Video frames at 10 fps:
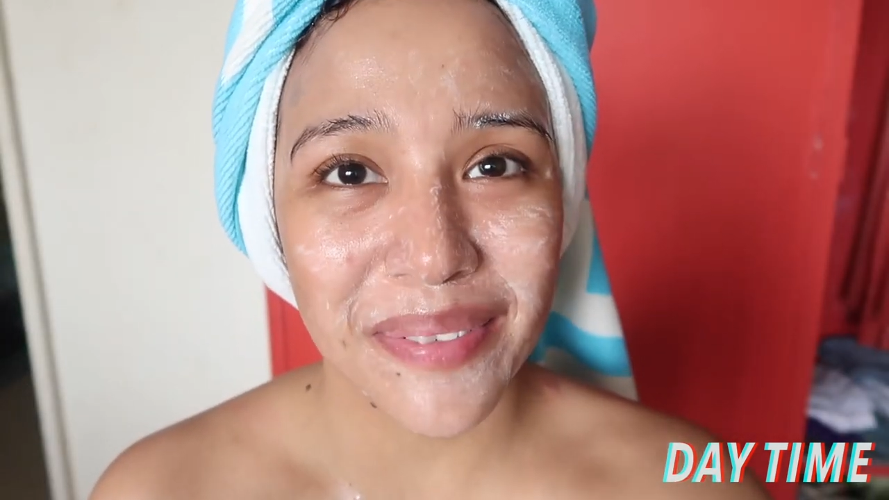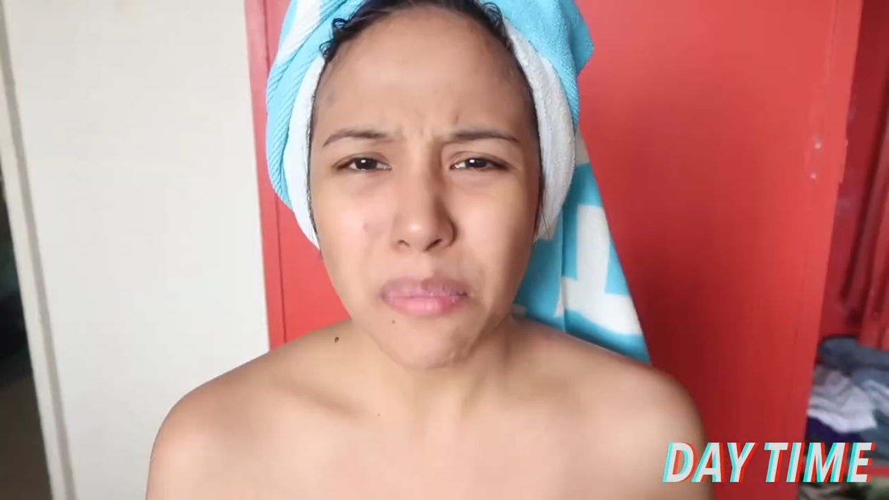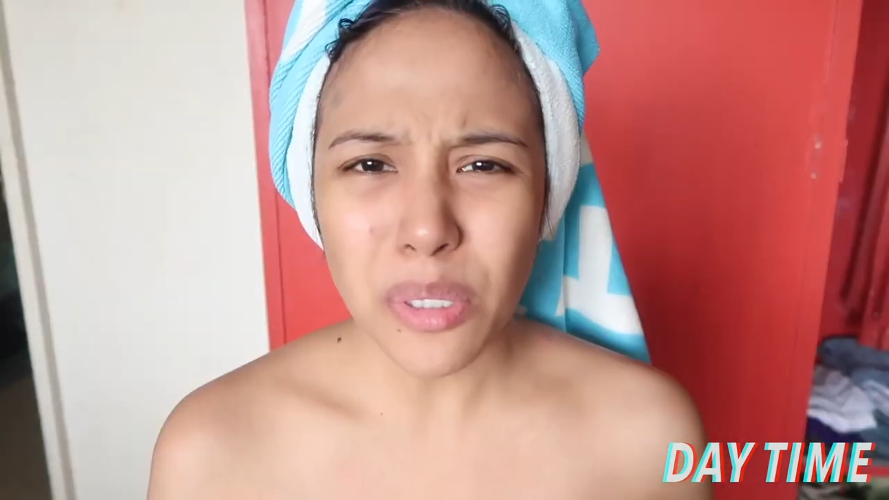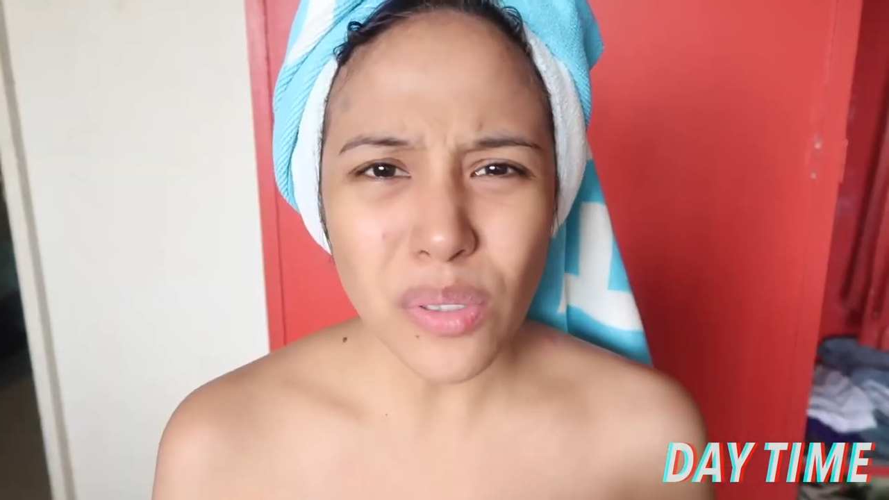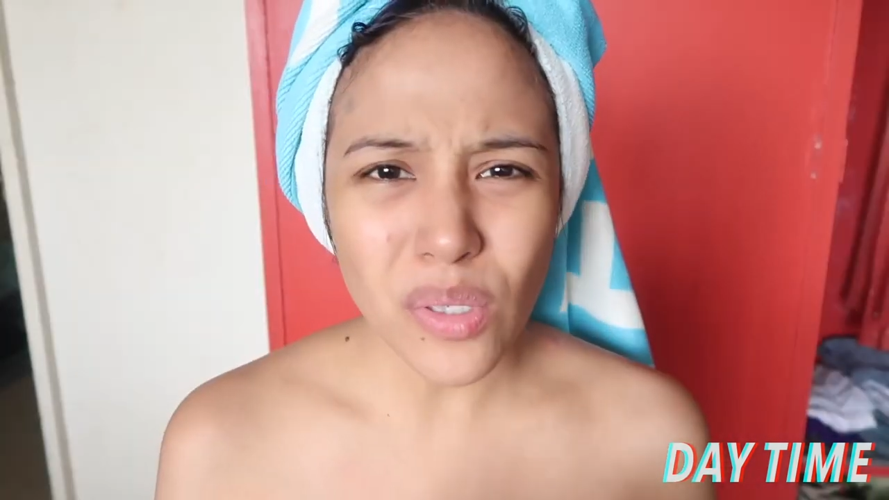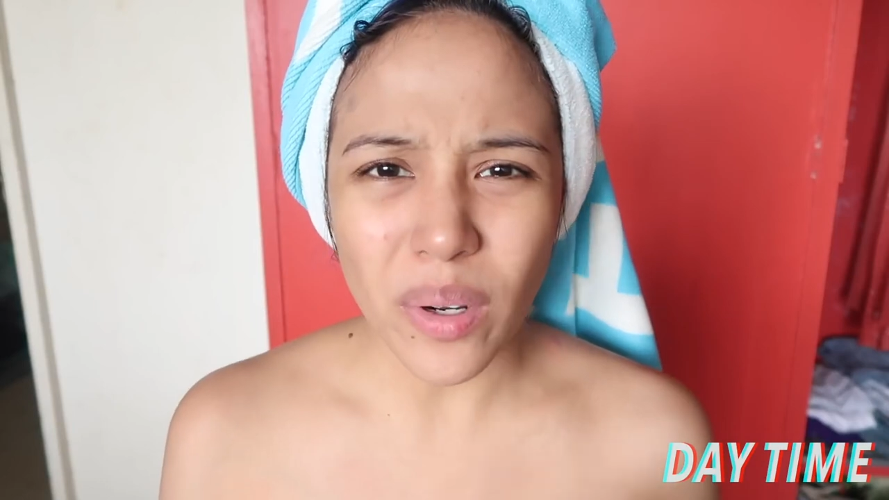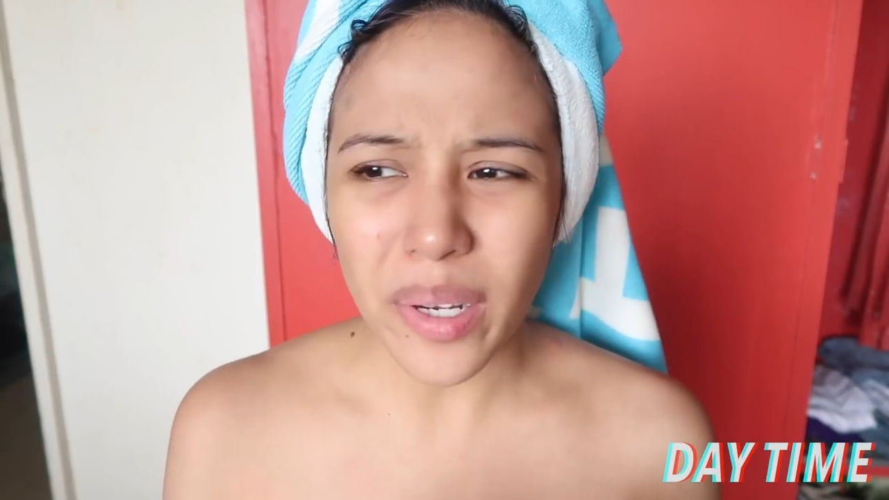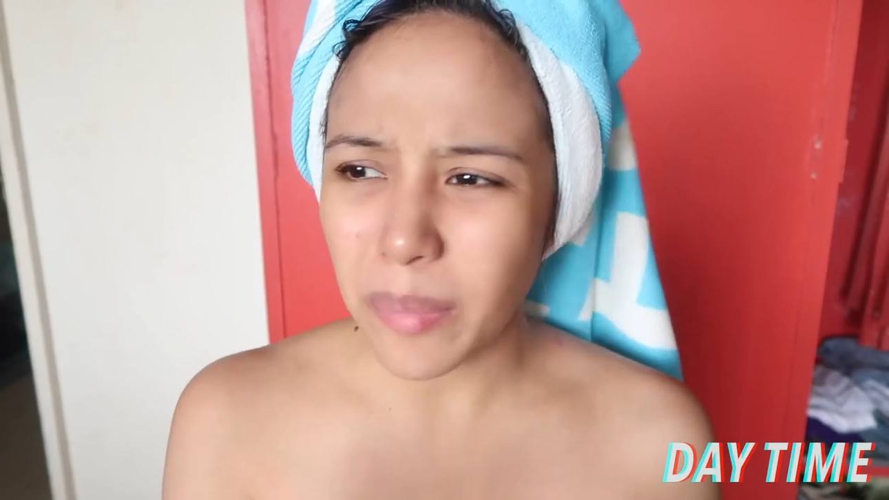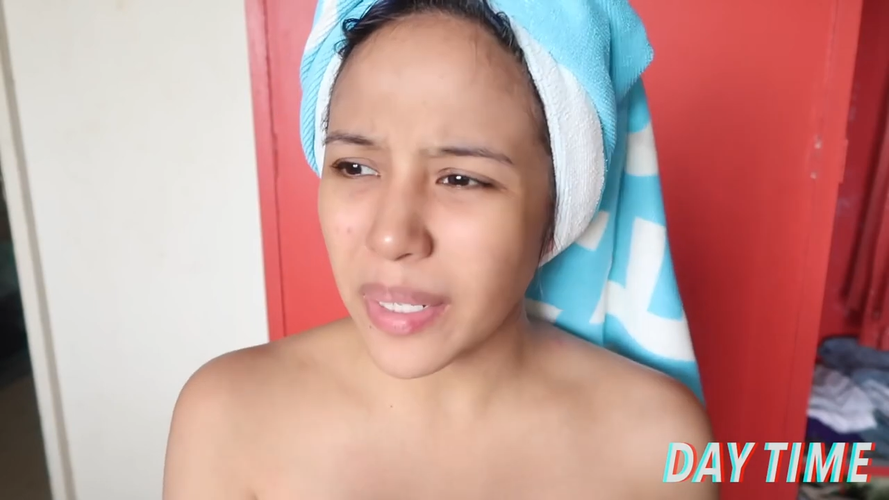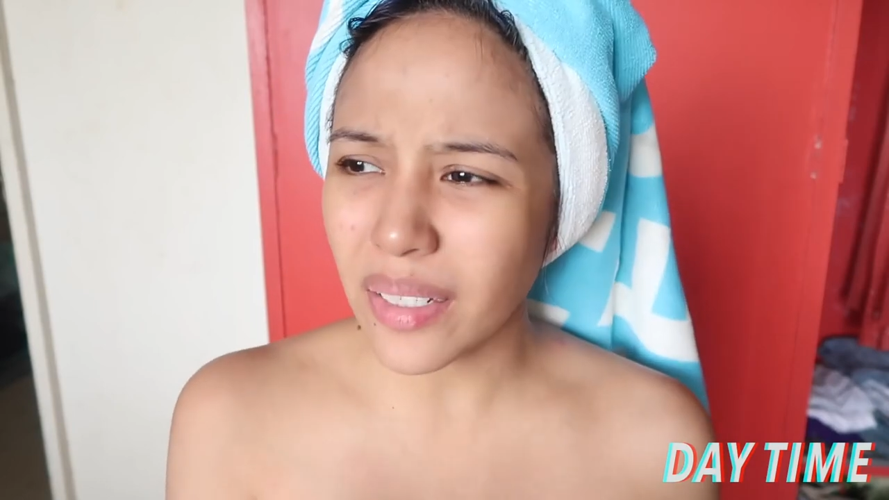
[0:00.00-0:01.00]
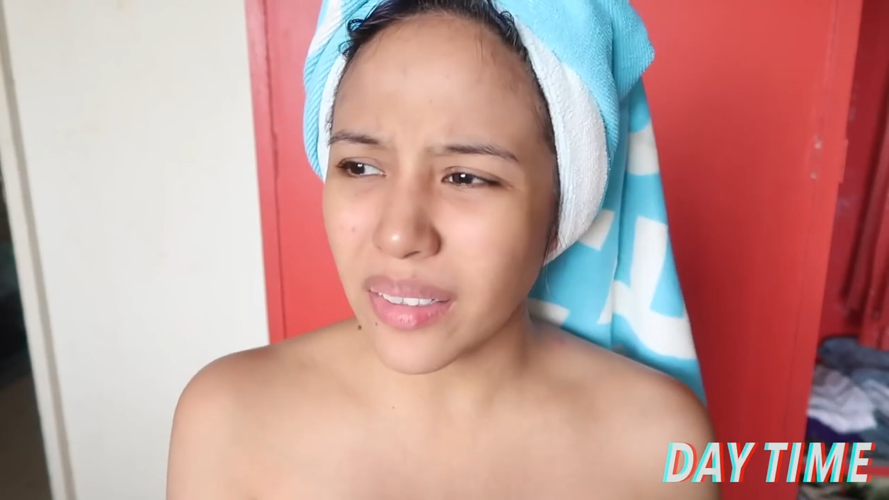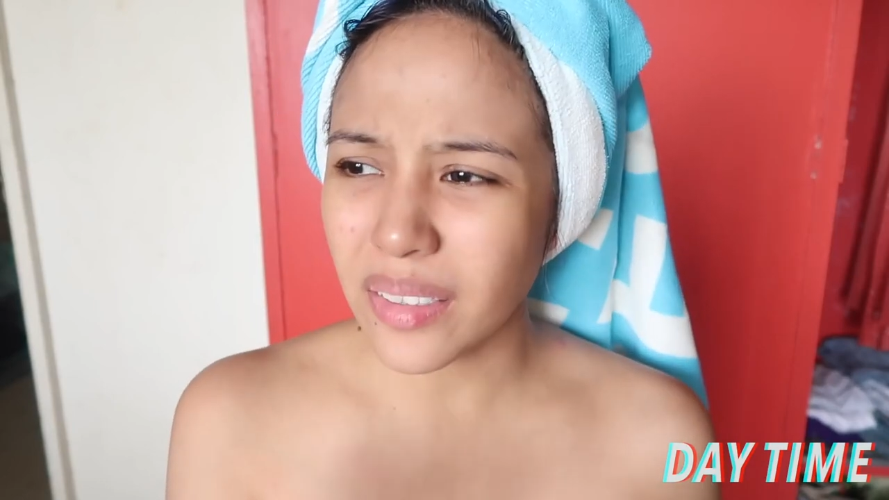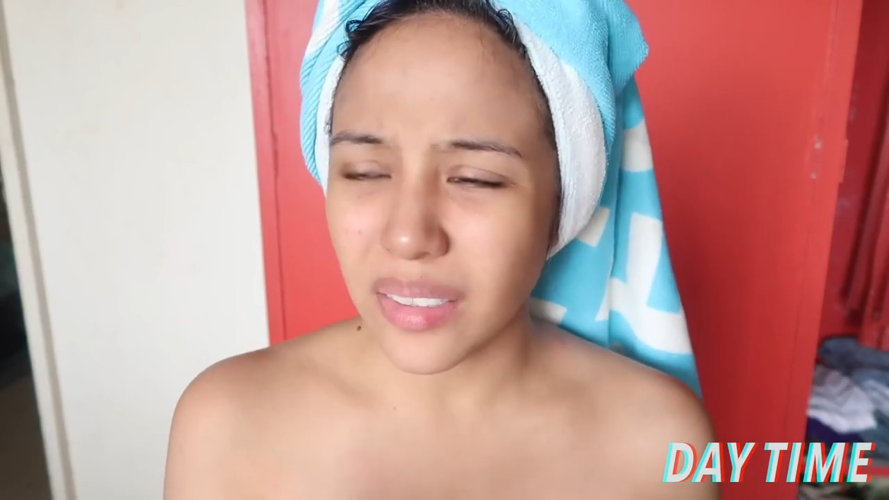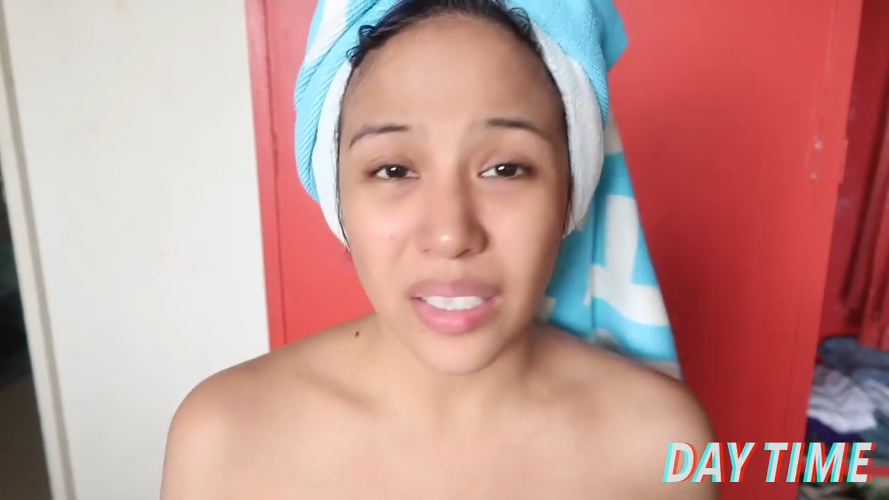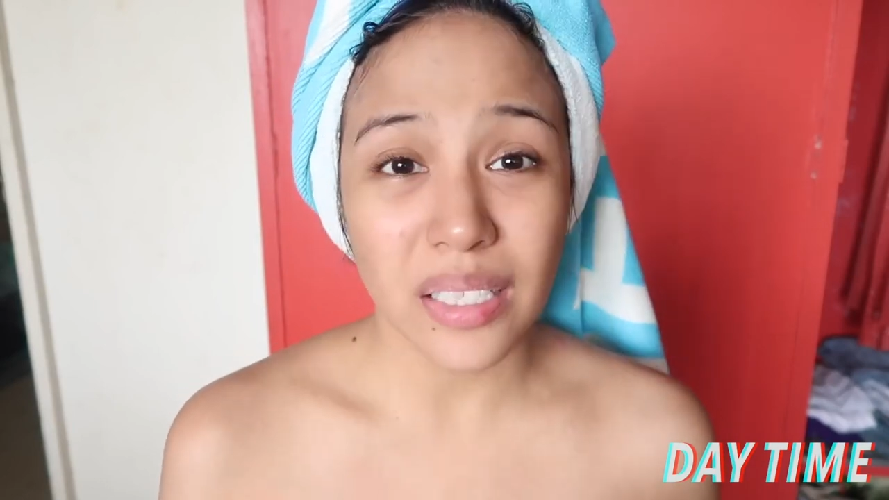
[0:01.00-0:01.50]
I'm so sorry. May
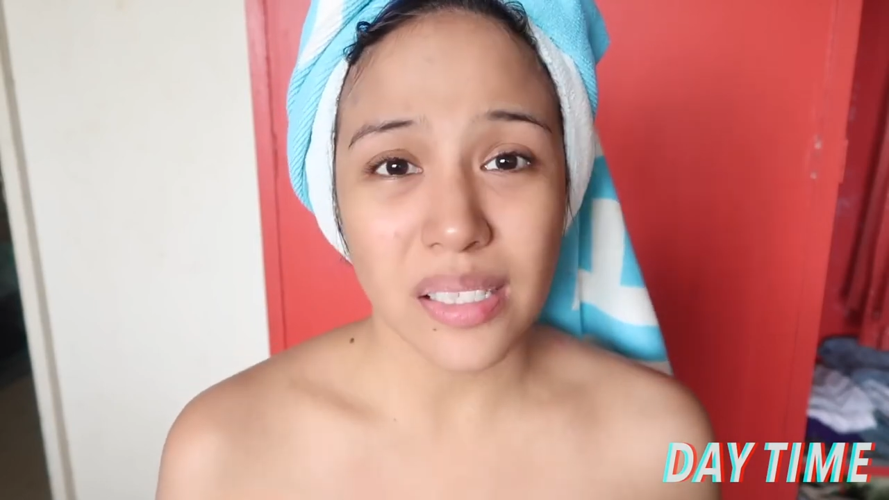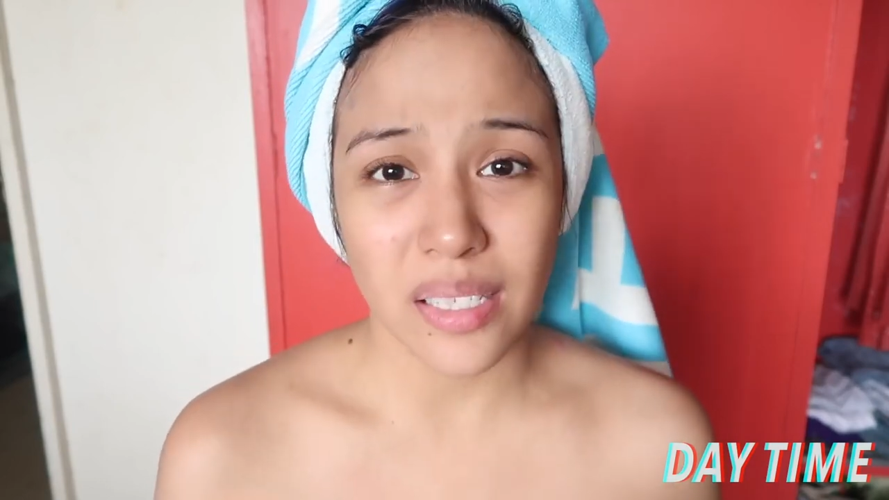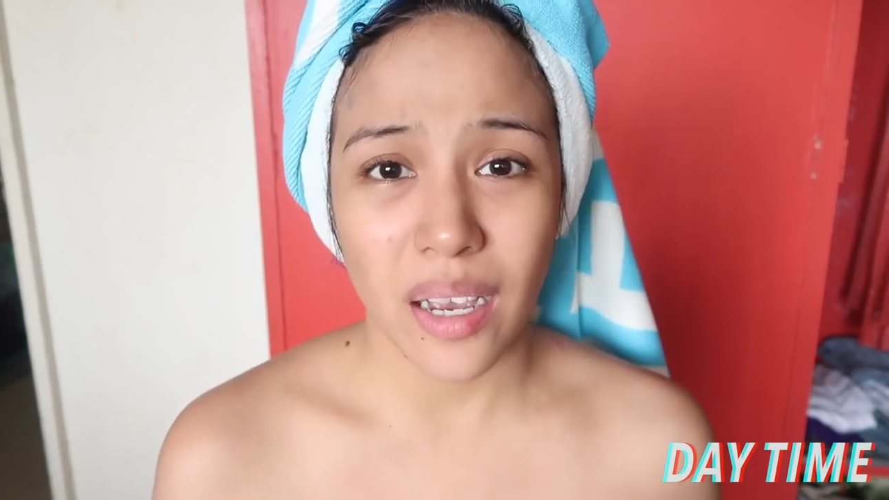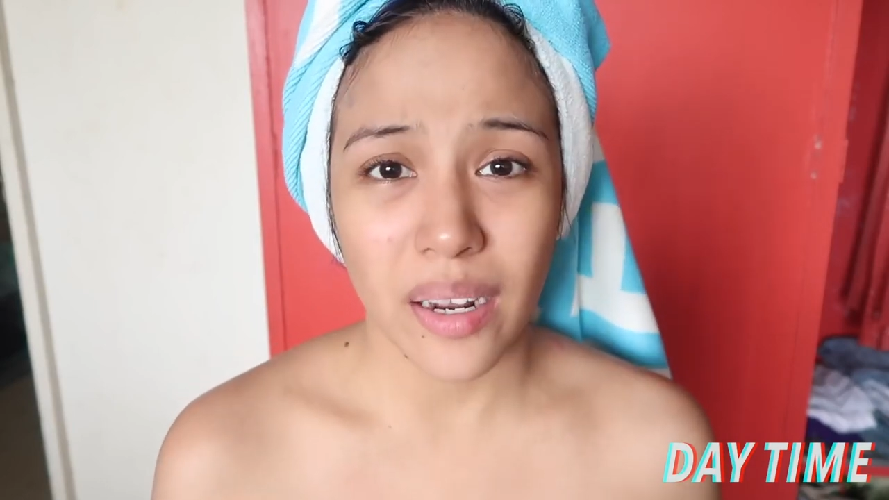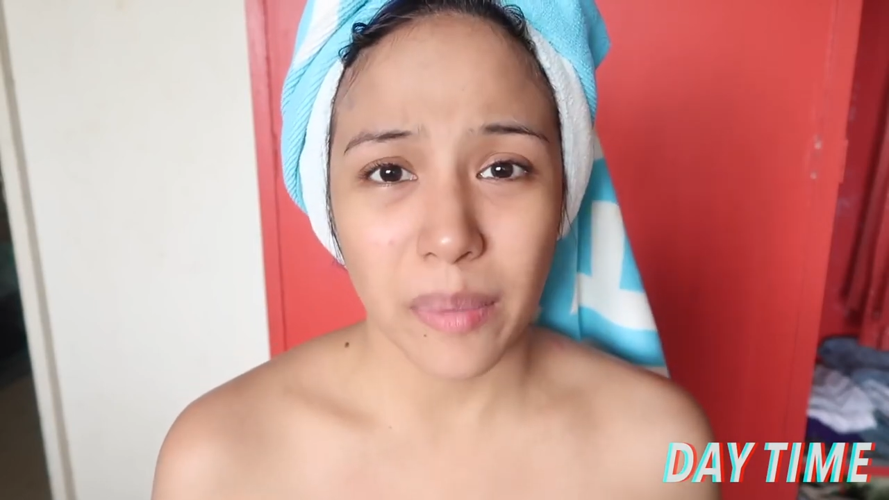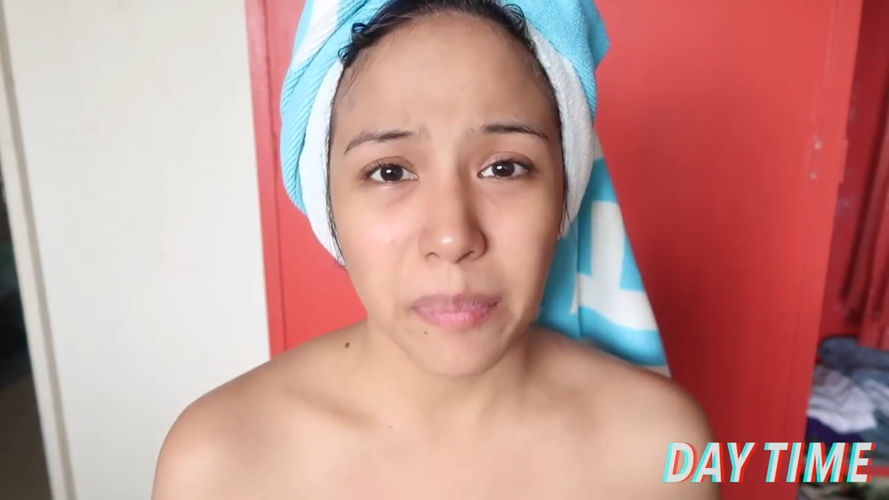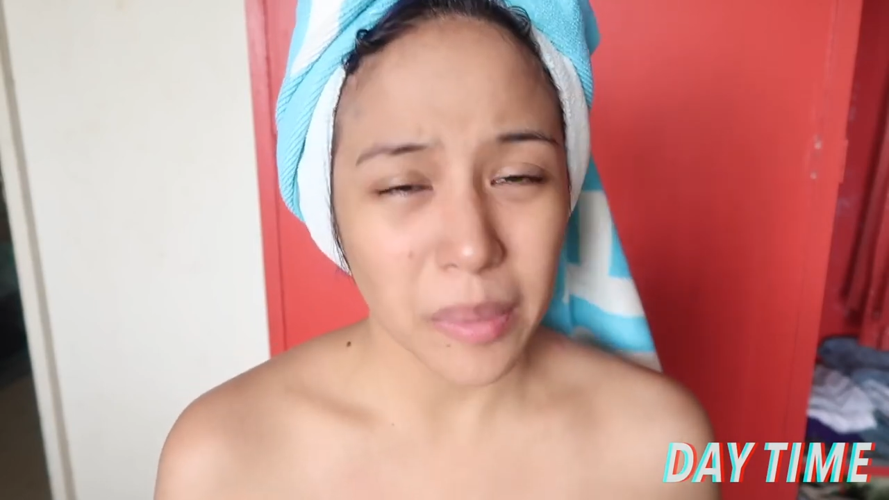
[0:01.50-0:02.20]
nagdi-drill sa harap